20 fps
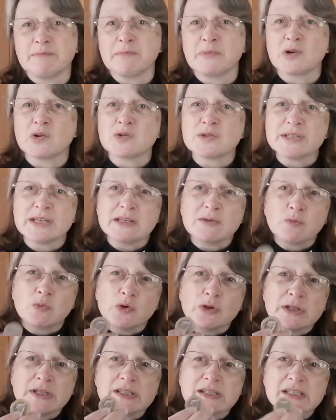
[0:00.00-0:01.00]
because he
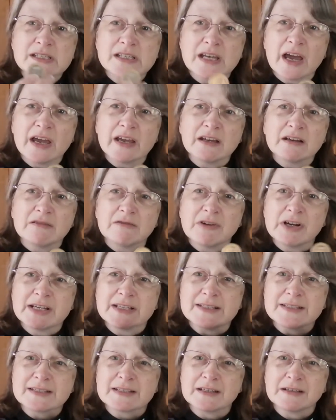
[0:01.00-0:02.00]
wouldn't take a
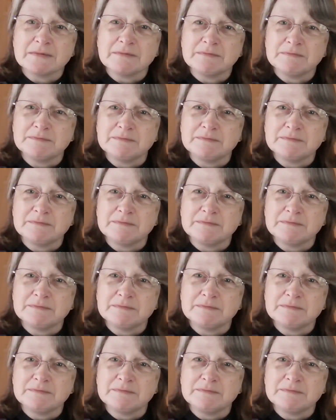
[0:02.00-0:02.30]
risk.